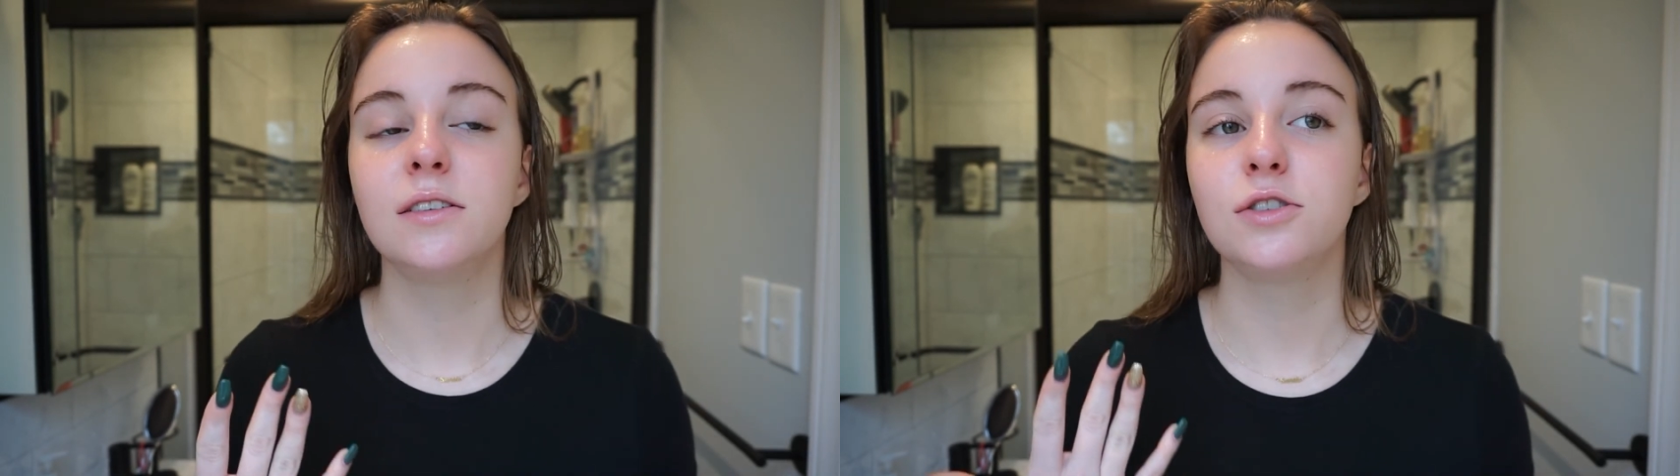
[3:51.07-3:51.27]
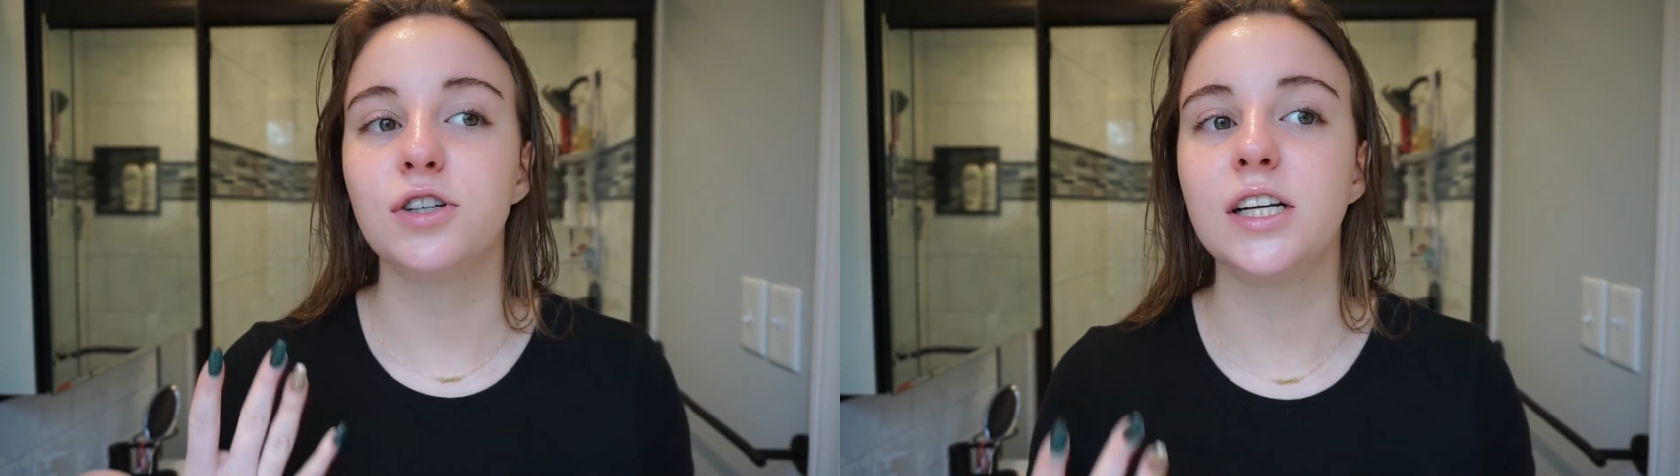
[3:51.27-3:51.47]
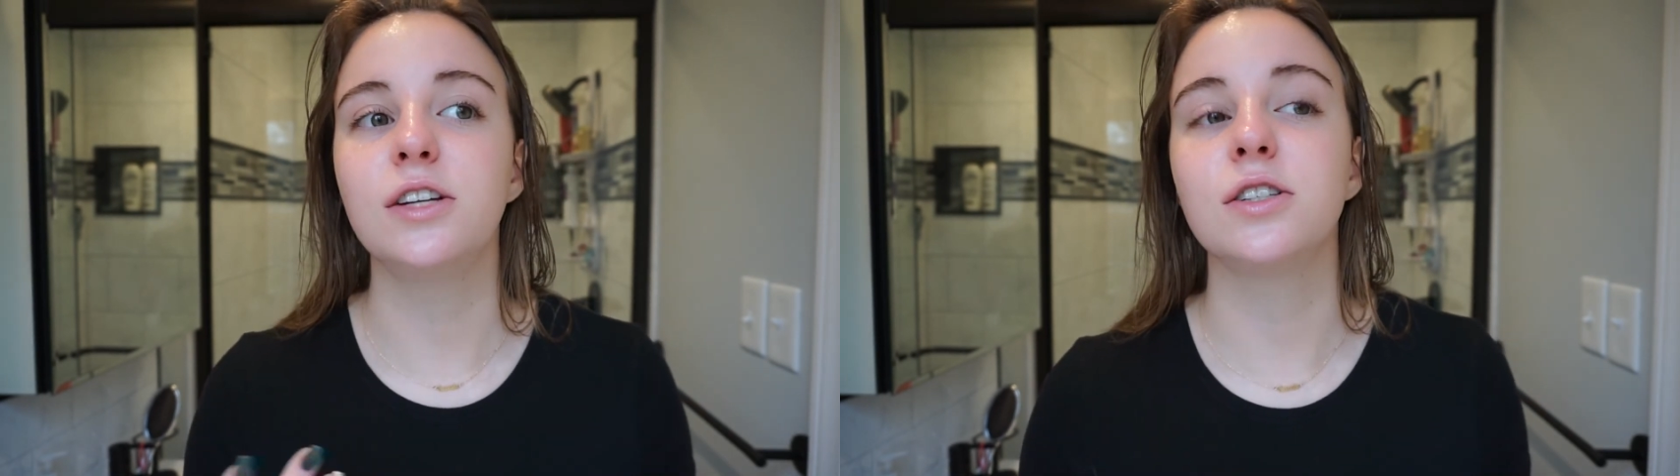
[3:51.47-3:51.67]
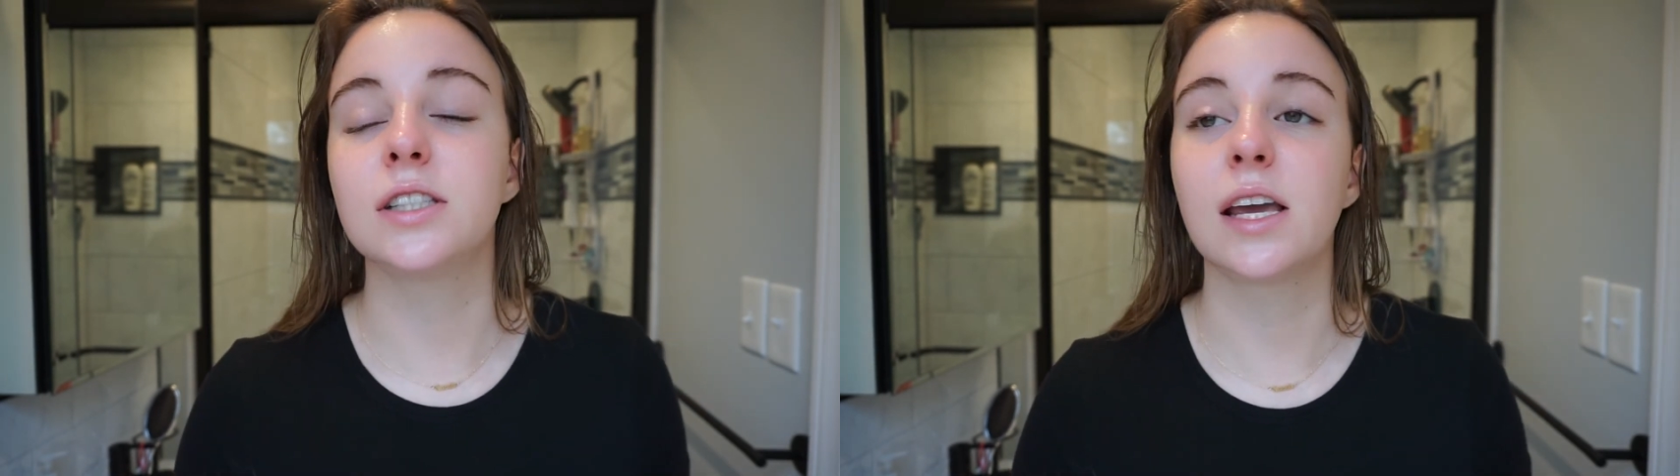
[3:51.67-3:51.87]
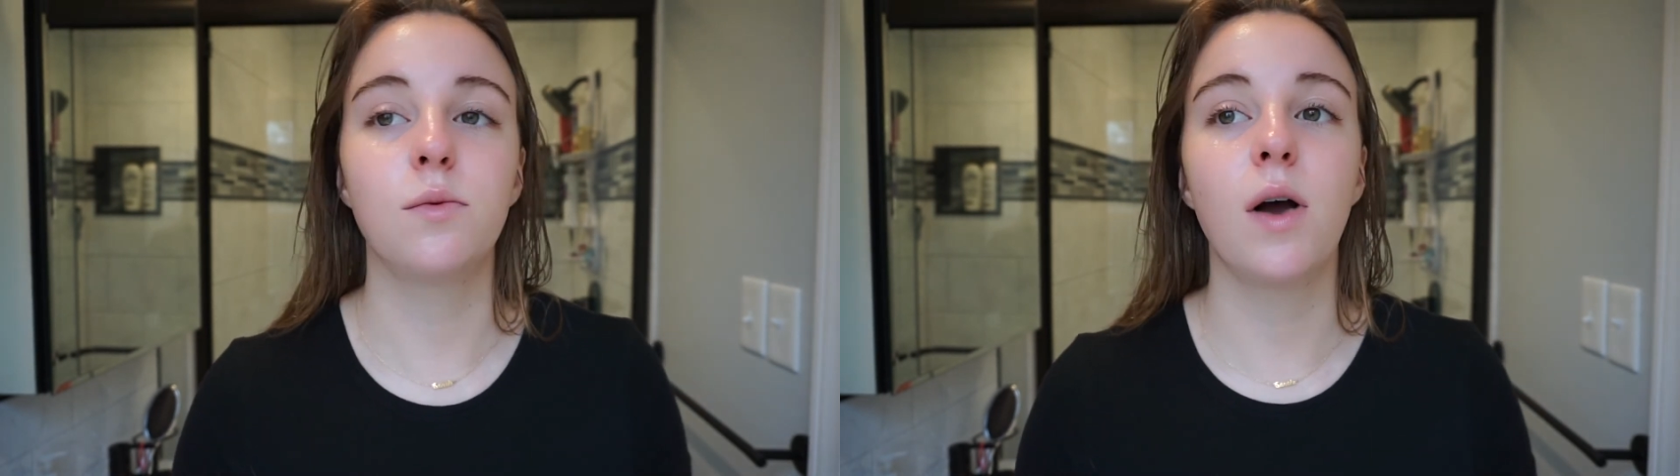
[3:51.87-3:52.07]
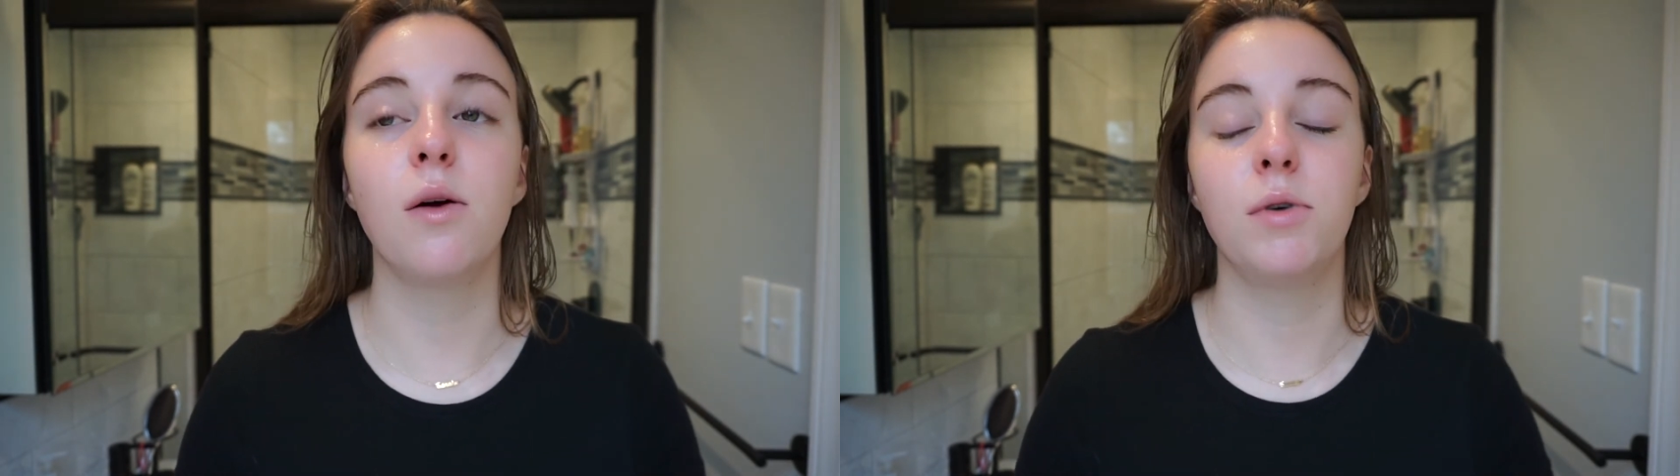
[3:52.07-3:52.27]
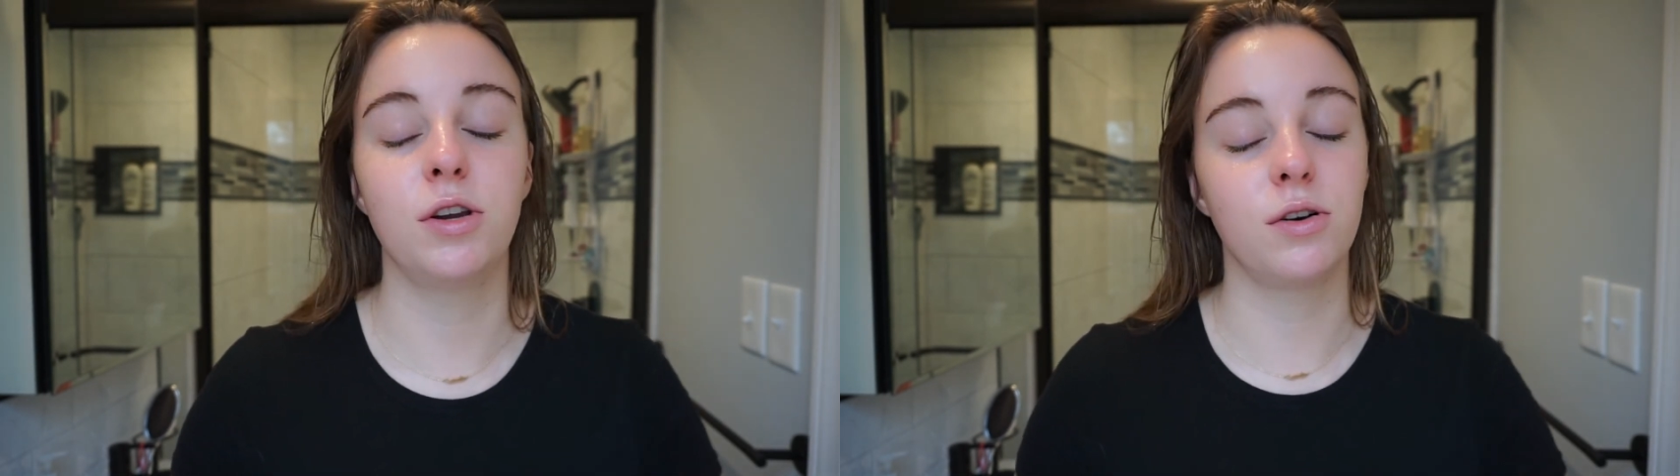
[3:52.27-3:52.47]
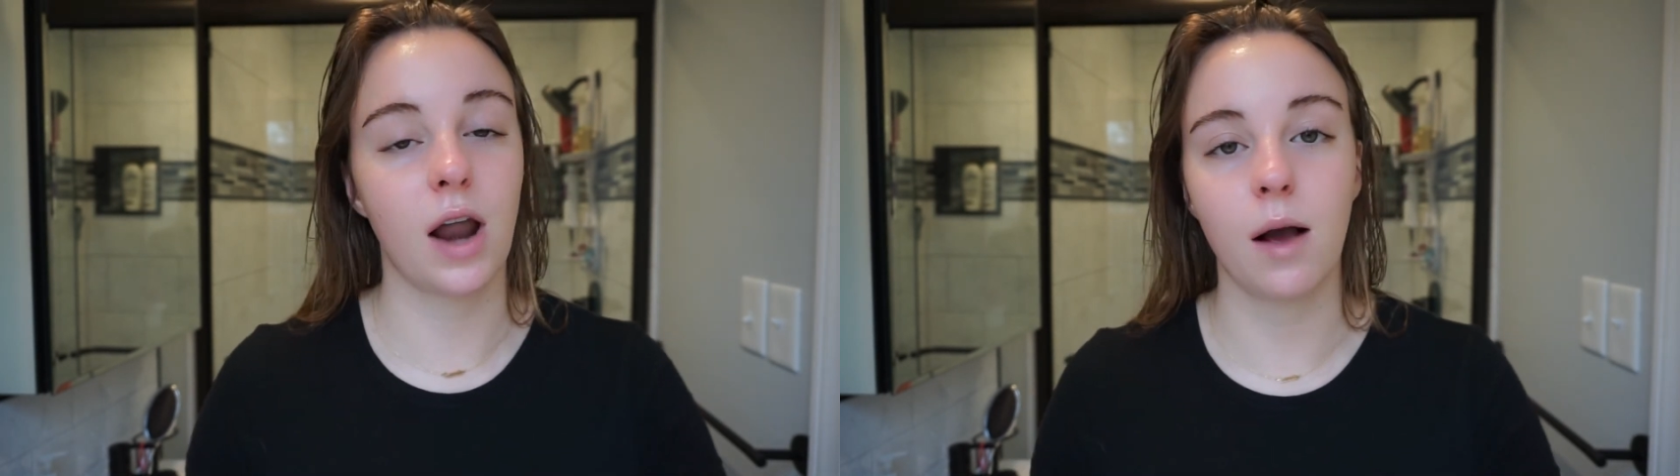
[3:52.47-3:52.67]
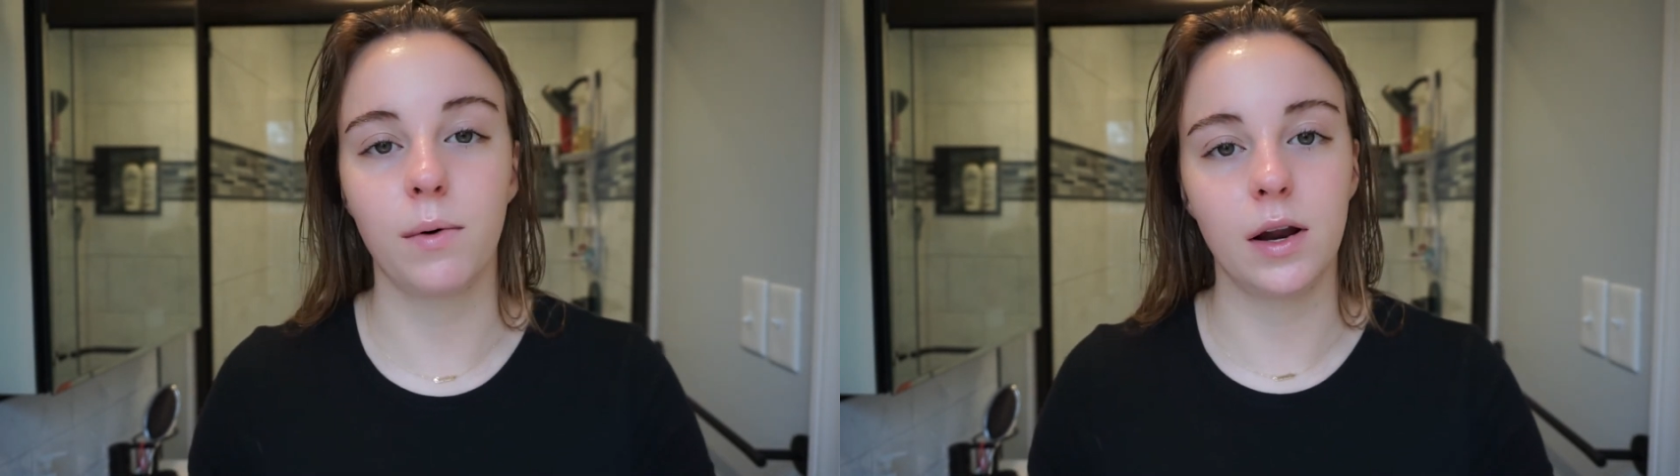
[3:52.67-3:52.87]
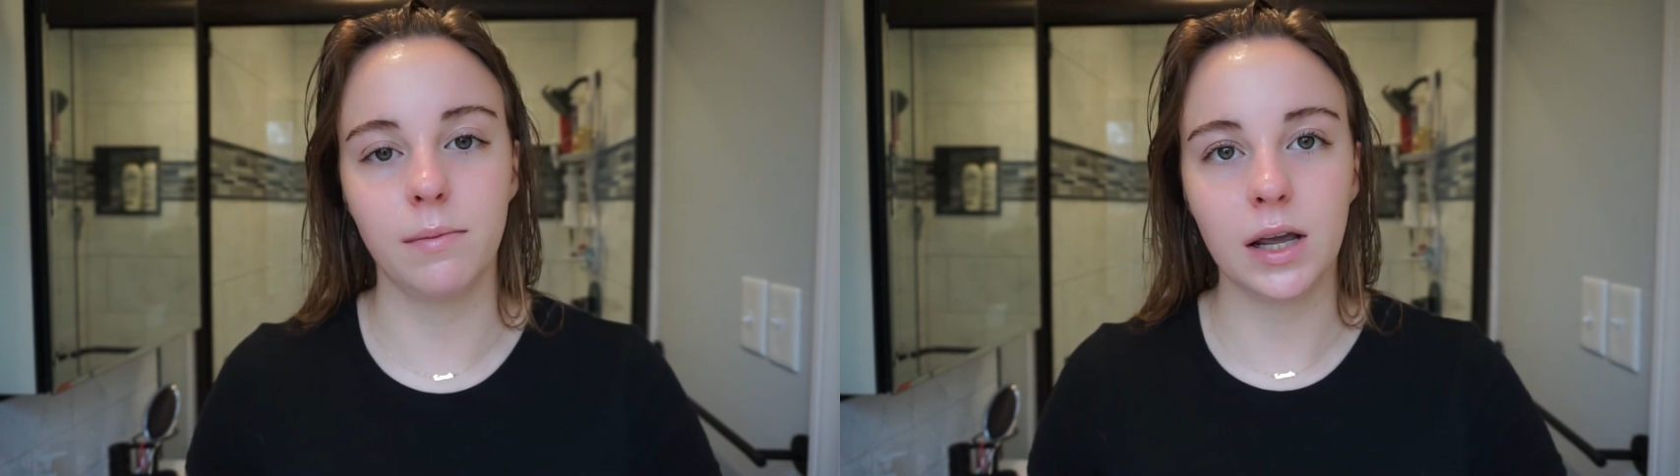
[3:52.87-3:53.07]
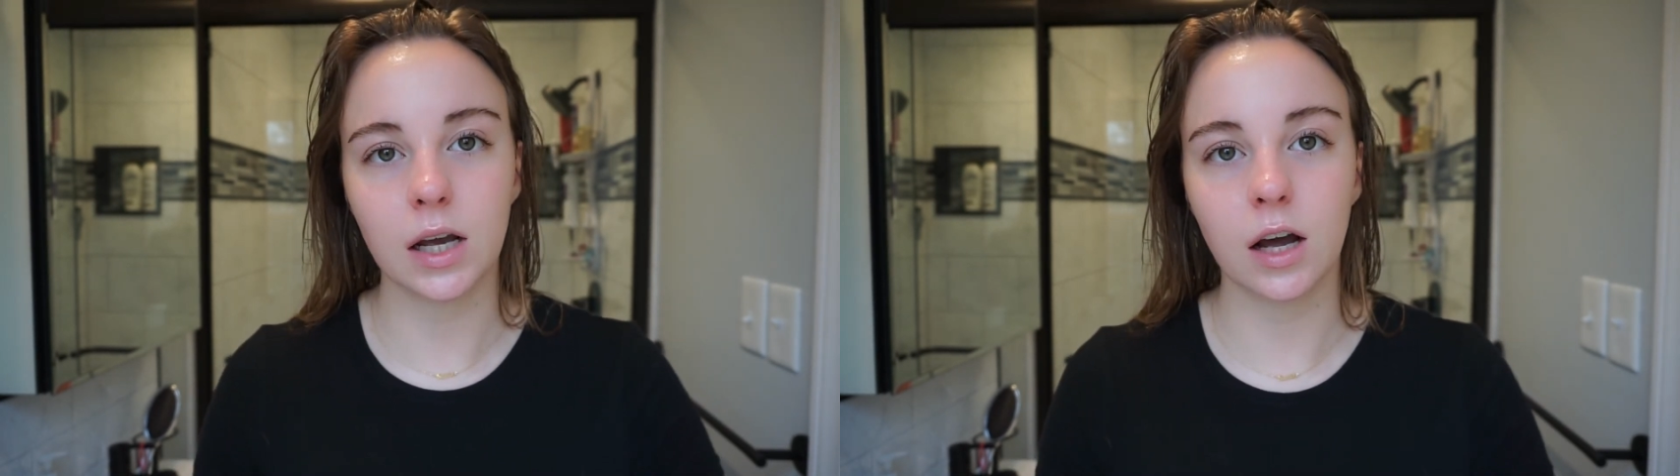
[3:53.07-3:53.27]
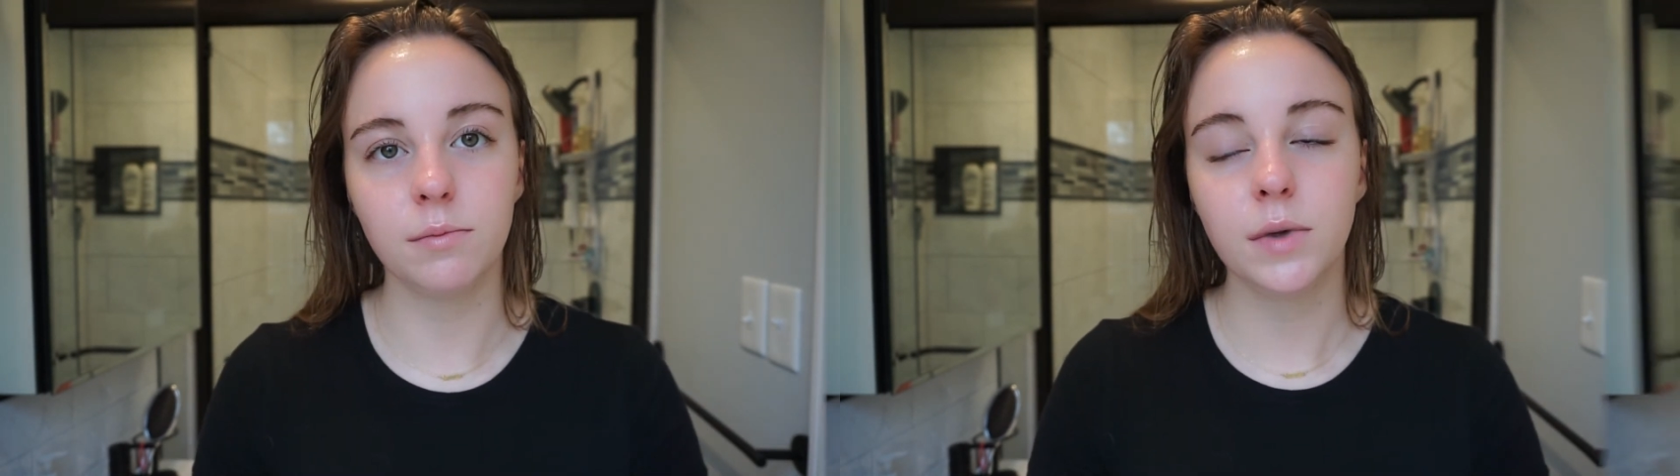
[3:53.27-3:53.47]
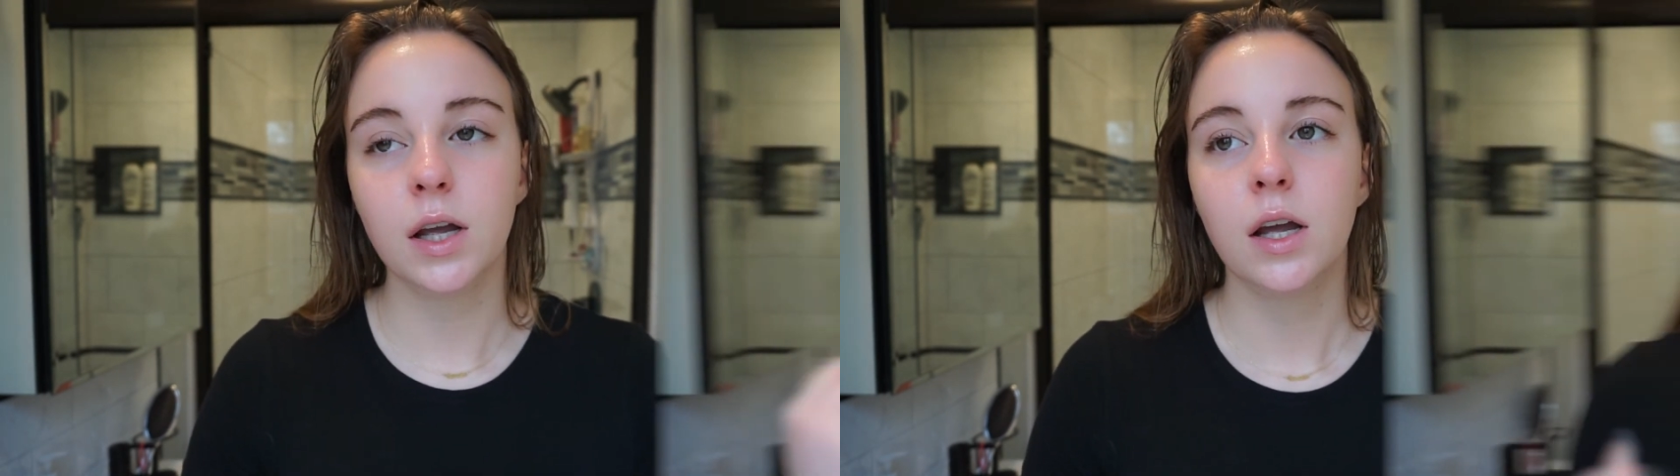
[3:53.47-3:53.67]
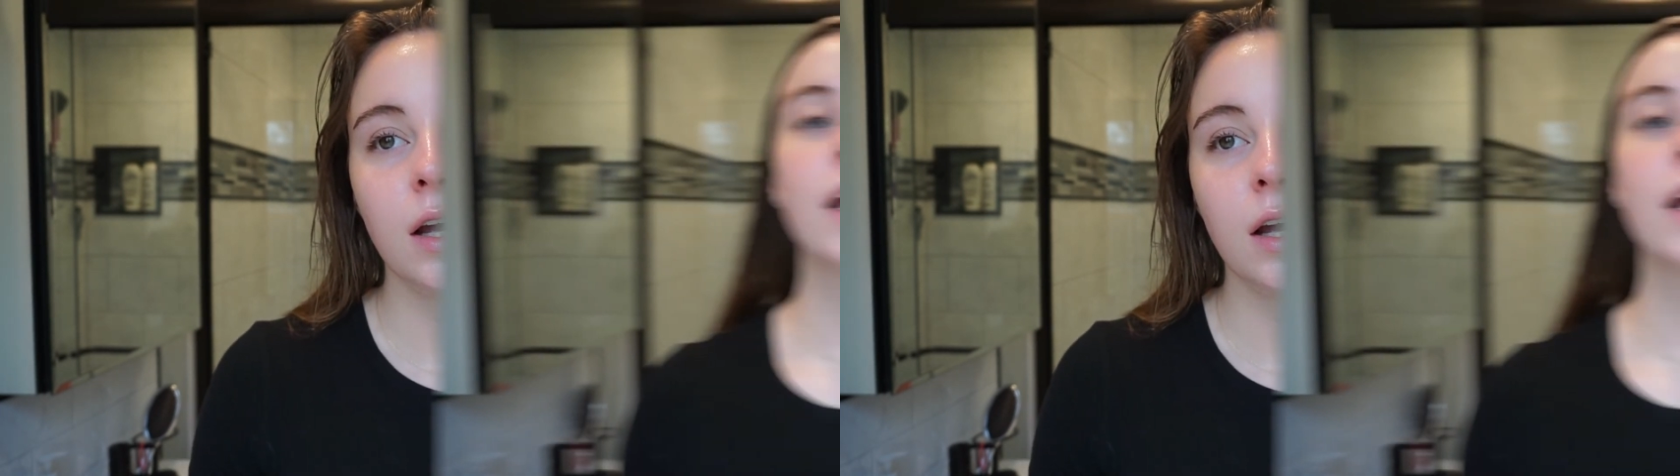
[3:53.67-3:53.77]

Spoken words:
treating your skin well when you're not wearing makeup.